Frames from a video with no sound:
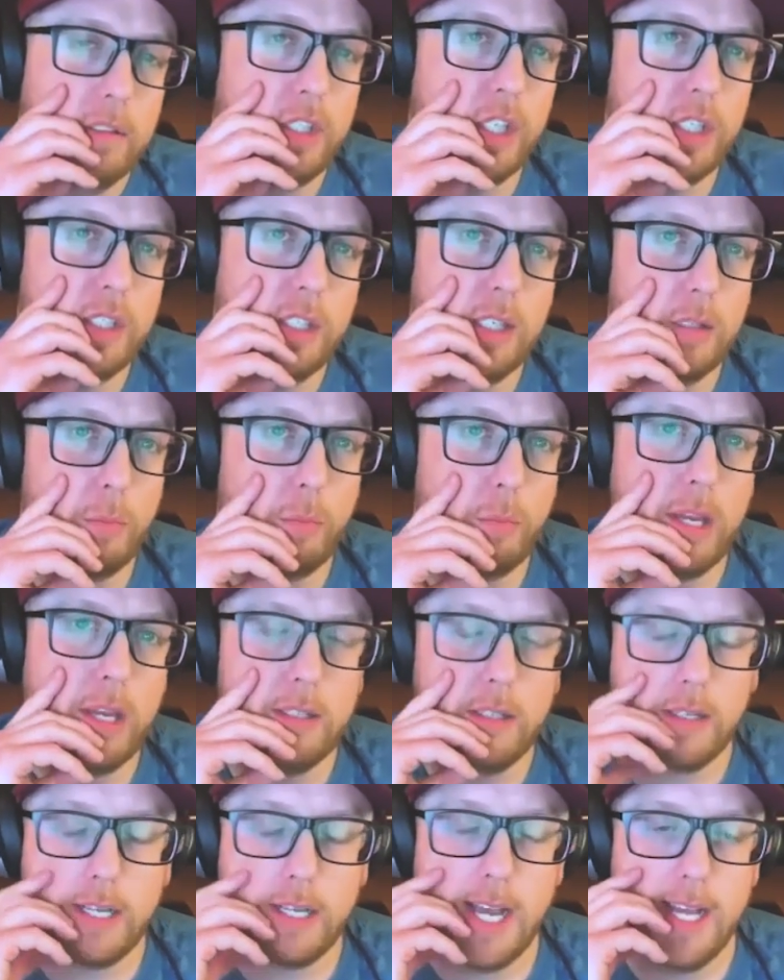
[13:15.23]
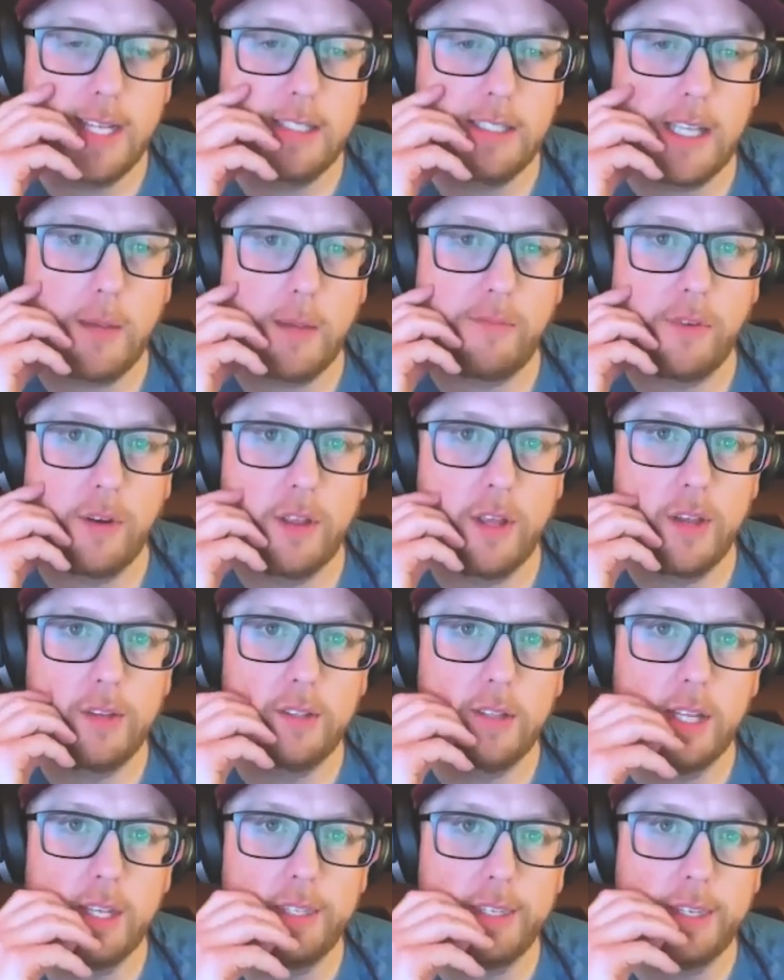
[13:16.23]
just this basic concept for
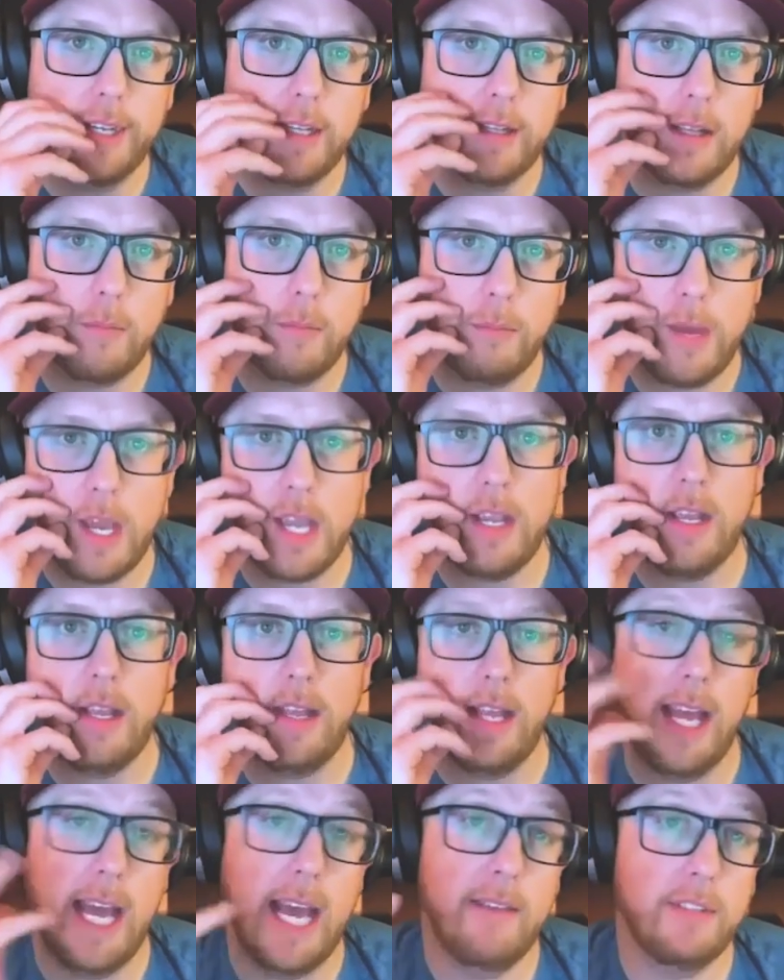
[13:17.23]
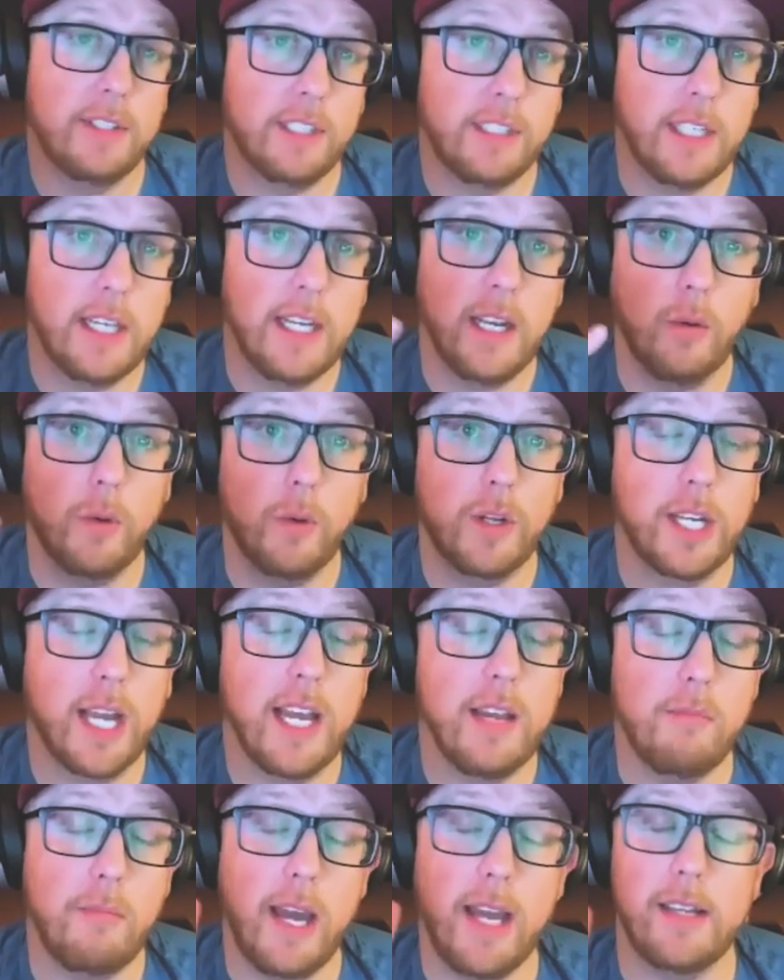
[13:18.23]
those listening that may that haven't seen it, which
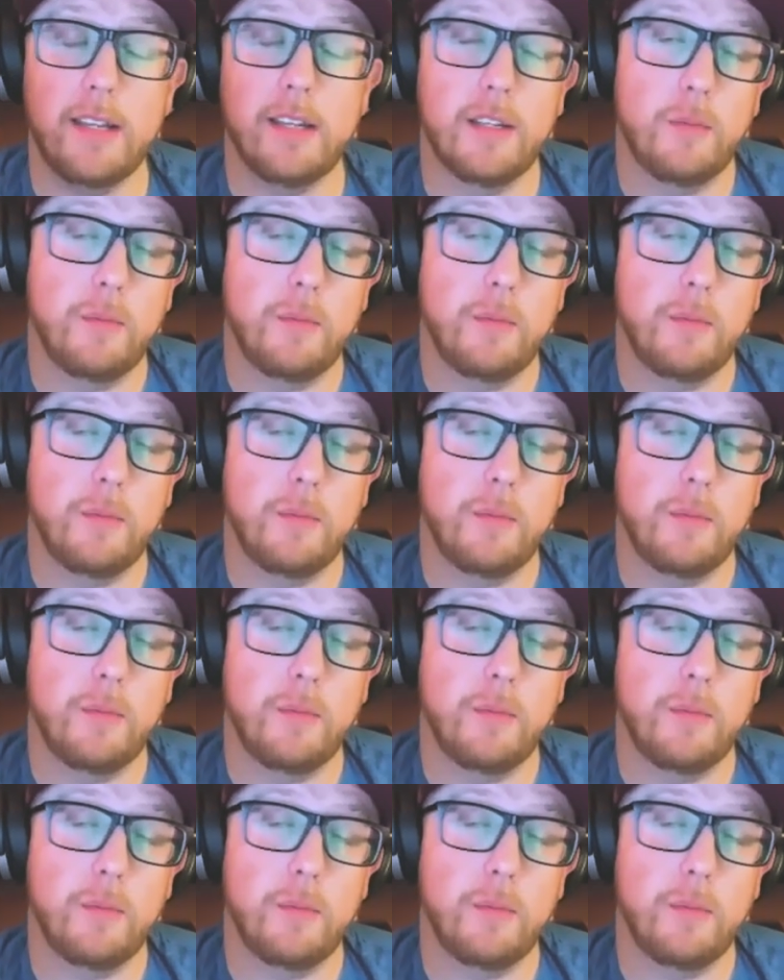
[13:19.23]
I imagine,